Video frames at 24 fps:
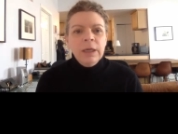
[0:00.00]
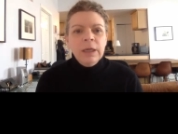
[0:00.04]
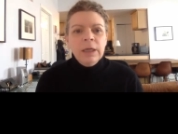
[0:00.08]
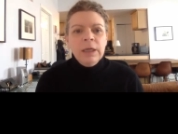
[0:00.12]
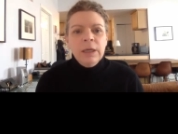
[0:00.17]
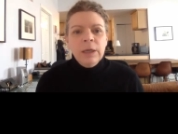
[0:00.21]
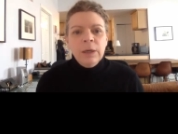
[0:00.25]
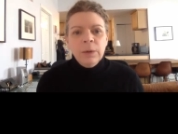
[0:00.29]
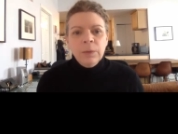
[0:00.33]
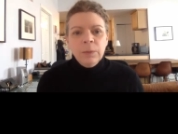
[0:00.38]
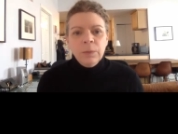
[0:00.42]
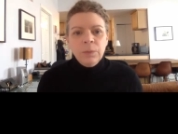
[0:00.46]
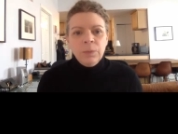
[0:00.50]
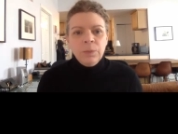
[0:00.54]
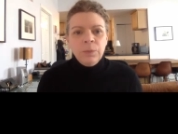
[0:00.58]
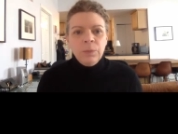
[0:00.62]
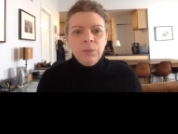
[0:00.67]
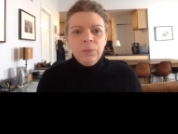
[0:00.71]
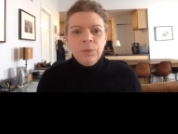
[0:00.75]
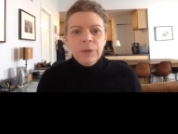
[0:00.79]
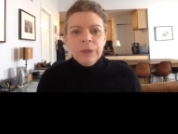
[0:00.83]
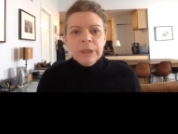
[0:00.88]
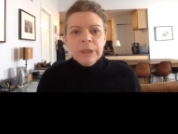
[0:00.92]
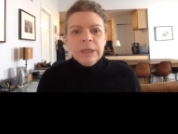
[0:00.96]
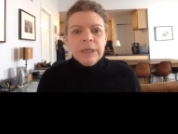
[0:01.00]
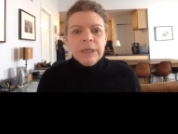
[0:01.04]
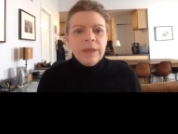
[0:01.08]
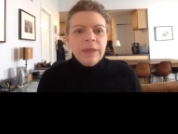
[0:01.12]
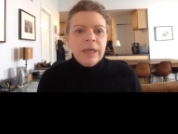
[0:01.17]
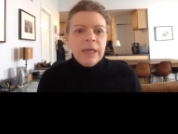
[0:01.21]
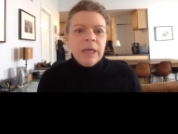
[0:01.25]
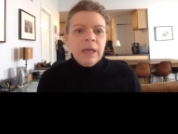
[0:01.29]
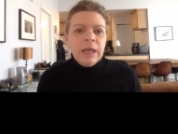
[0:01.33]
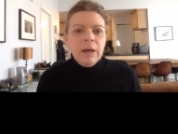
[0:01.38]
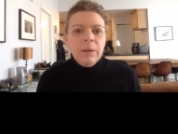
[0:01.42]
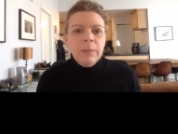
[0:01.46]
really
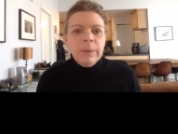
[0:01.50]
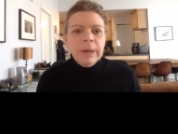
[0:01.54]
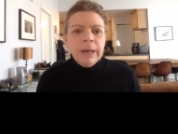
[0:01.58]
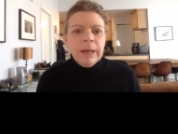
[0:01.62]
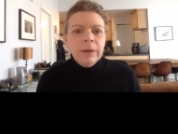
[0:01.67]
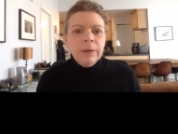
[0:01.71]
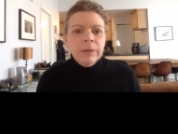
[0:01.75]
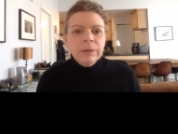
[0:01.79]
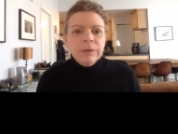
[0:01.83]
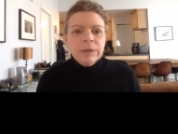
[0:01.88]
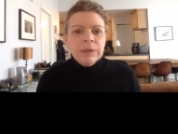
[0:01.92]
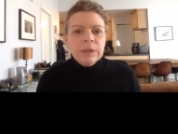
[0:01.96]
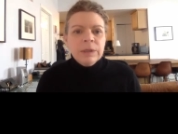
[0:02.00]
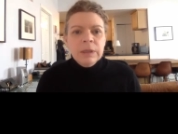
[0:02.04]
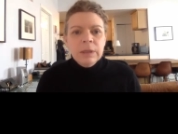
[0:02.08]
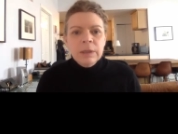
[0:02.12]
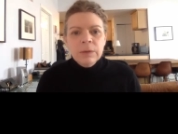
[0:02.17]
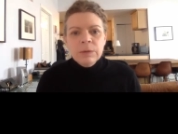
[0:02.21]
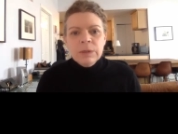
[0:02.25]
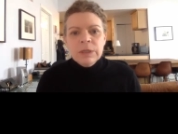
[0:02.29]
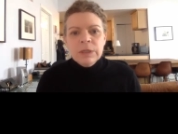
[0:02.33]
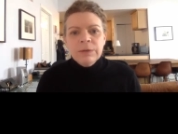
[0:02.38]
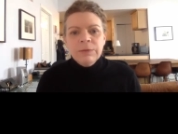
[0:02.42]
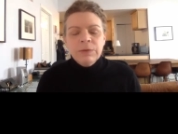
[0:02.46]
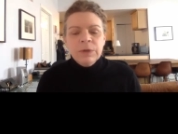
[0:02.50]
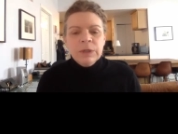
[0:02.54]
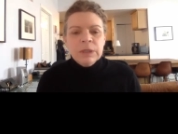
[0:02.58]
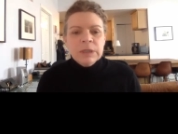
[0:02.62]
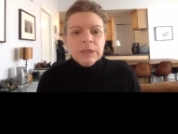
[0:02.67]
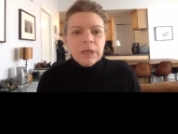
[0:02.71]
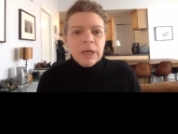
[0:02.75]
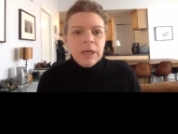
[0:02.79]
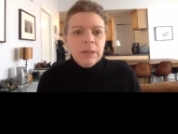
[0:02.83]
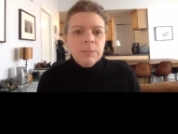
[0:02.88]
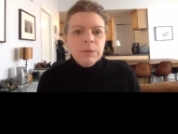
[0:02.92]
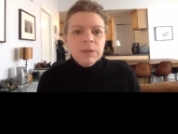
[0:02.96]
thinking about, different
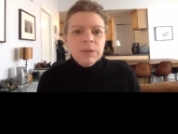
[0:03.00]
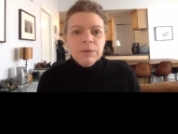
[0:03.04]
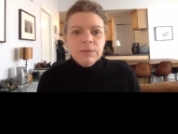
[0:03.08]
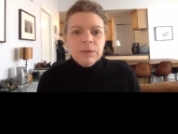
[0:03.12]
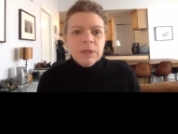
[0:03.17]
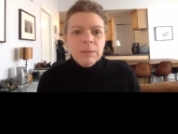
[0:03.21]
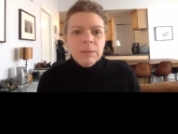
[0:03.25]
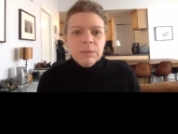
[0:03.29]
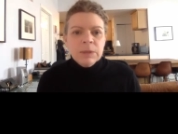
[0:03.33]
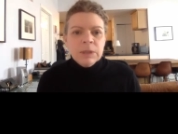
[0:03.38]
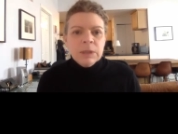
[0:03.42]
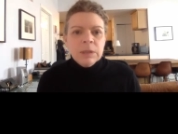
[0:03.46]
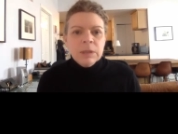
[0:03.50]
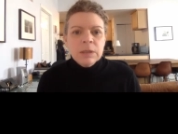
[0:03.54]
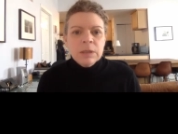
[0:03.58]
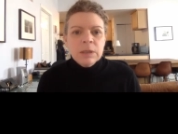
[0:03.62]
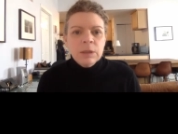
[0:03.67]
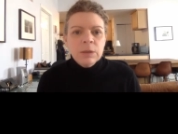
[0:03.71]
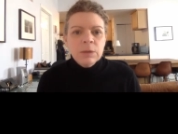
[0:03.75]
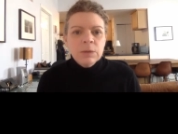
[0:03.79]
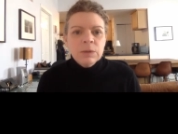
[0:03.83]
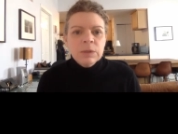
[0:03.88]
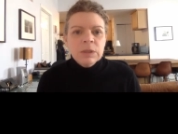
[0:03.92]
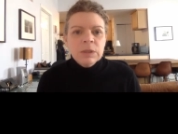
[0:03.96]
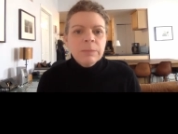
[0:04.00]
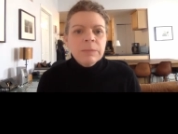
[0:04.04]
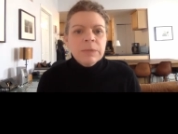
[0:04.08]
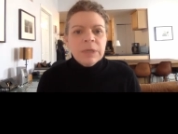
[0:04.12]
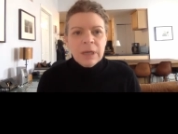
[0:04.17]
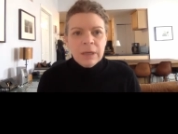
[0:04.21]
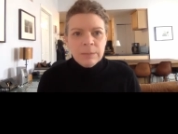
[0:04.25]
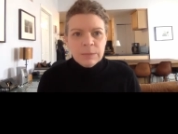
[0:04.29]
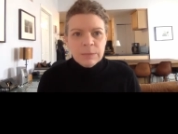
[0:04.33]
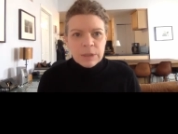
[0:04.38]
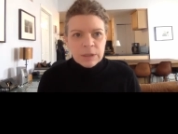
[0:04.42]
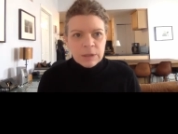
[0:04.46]
types of substance use.
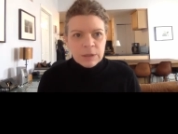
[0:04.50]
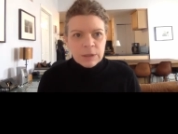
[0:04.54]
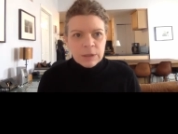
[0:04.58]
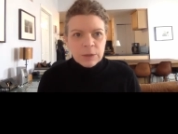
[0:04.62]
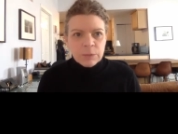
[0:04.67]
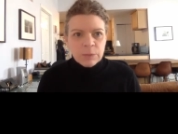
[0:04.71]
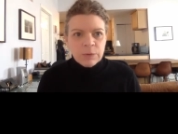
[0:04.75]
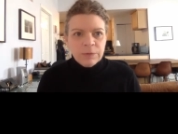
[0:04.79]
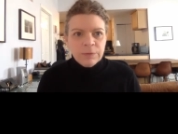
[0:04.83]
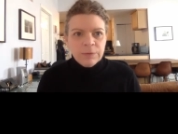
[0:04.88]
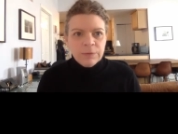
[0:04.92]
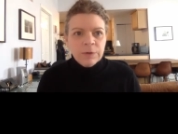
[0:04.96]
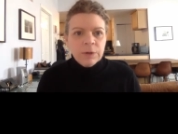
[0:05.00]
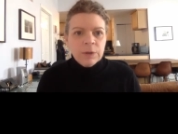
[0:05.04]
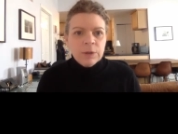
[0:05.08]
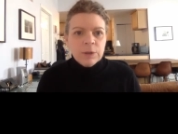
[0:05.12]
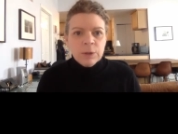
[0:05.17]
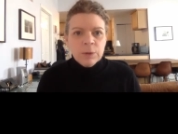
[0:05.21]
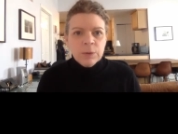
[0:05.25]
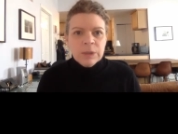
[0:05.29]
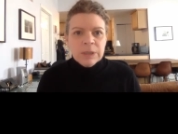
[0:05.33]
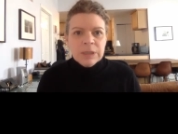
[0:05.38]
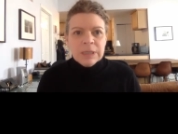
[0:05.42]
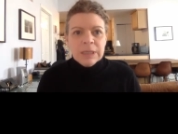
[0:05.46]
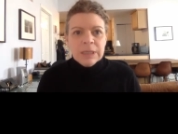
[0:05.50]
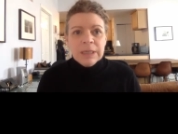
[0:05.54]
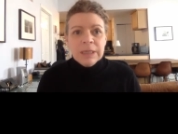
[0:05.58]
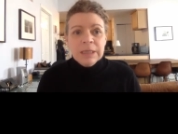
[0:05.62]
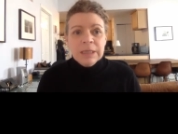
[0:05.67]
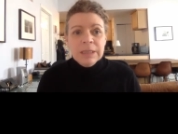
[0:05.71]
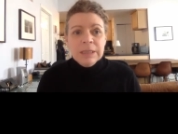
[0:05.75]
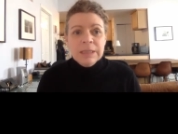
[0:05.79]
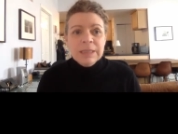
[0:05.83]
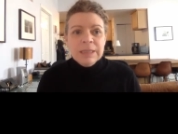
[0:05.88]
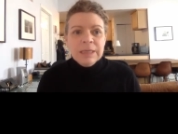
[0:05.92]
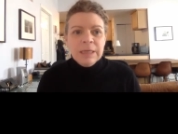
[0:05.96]
Sometimes this is referred to as a
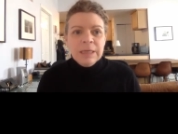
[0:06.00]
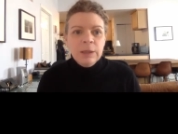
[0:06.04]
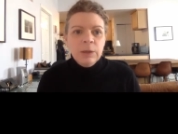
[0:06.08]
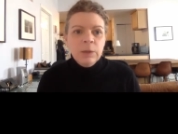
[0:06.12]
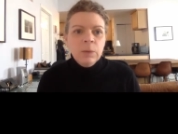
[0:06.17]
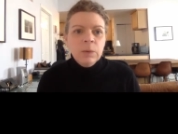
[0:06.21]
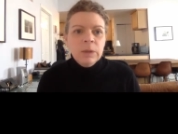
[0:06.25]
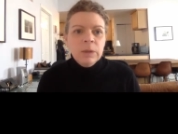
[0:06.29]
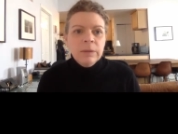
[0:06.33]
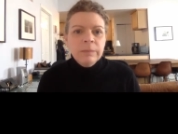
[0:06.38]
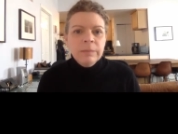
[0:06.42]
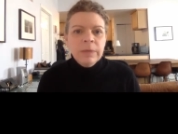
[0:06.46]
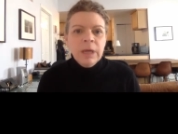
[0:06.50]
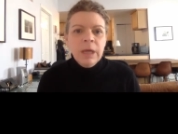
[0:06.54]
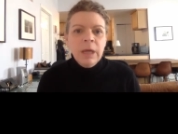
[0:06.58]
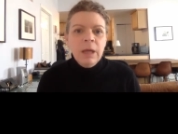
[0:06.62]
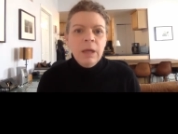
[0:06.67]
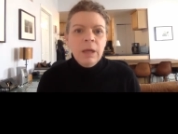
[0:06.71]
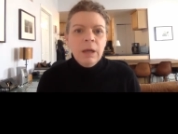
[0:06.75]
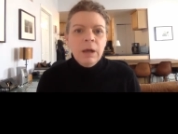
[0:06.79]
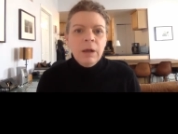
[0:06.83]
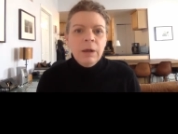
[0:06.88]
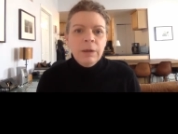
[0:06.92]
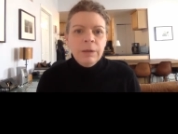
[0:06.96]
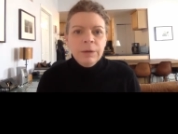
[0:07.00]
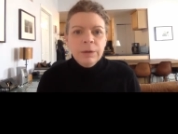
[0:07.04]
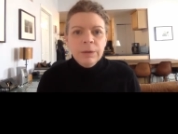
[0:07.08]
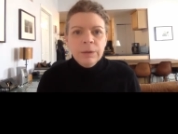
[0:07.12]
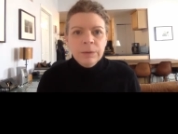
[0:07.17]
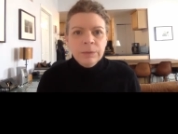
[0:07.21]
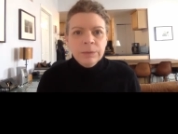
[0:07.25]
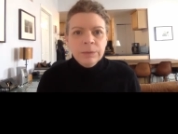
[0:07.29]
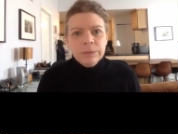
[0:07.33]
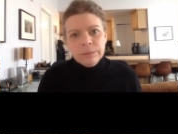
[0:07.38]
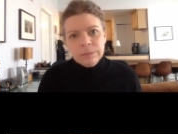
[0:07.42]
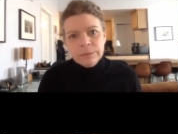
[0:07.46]
continuum,
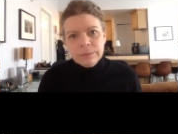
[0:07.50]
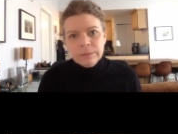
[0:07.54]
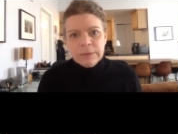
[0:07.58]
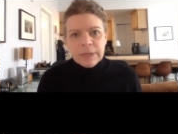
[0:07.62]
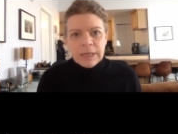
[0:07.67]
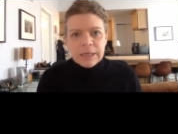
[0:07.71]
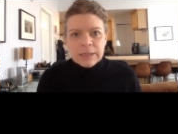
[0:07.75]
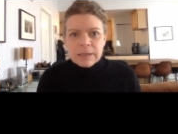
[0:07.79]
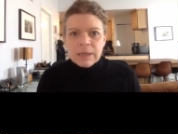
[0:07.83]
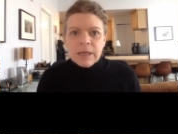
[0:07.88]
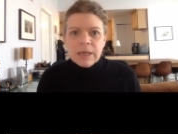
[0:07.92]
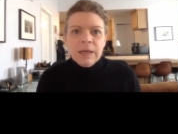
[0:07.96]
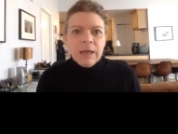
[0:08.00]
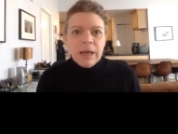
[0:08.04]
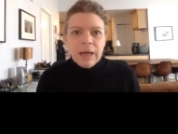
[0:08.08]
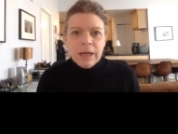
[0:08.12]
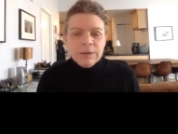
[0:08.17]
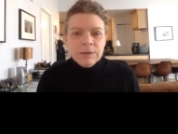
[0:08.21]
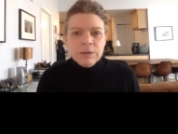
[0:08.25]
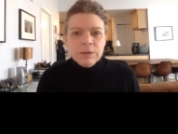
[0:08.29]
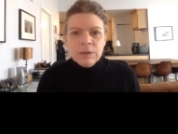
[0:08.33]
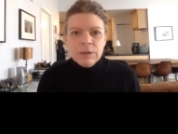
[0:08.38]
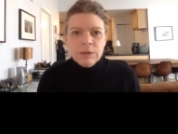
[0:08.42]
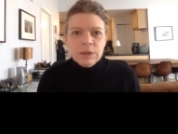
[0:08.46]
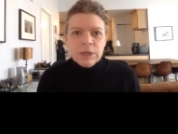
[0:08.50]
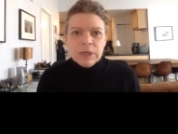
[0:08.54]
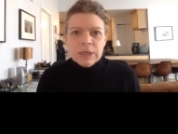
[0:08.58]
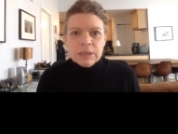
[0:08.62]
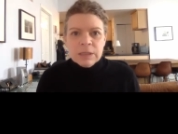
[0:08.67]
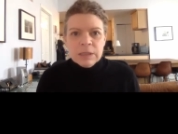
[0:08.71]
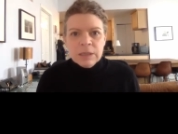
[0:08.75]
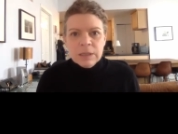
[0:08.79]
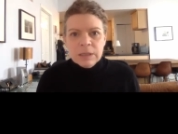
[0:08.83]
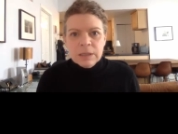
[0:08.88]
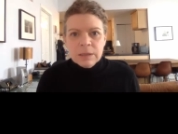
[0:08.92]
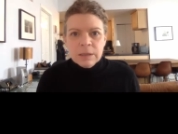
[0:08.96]
although that can kind of
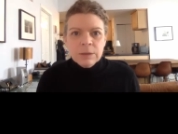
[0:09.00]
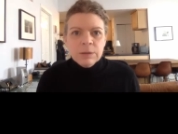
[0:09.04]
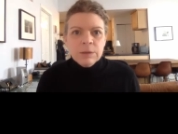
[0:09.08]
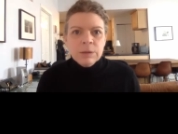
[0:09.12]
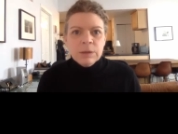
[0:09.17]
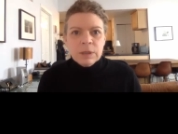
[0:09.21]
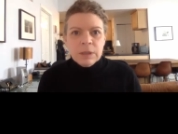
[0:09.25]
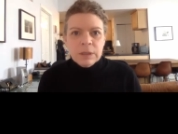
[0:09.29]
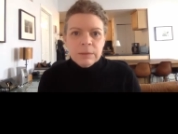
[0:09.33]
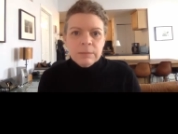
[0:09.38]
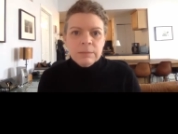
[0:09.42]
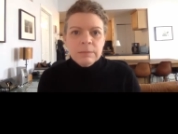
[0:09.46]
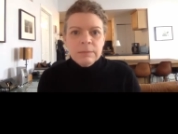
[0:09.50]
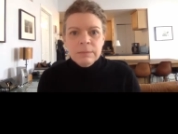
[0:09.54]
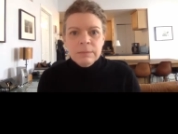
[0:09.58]
suggest that there's an